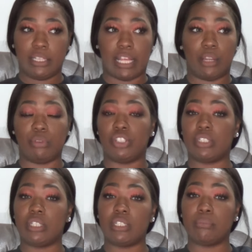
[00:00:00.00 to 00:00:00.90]
that it was
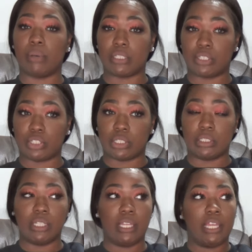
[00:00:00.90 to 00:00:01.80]
just his
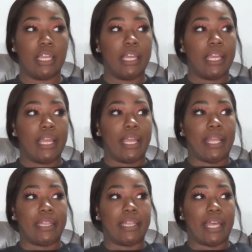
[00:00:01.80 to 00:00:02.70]
muscle
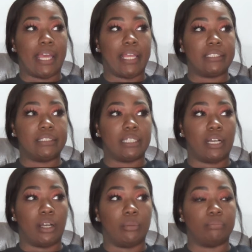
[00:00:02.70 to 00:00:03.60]
and that,
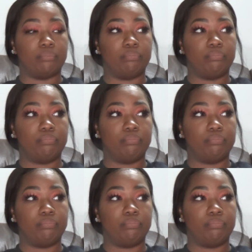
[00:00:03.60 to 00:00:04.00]
um,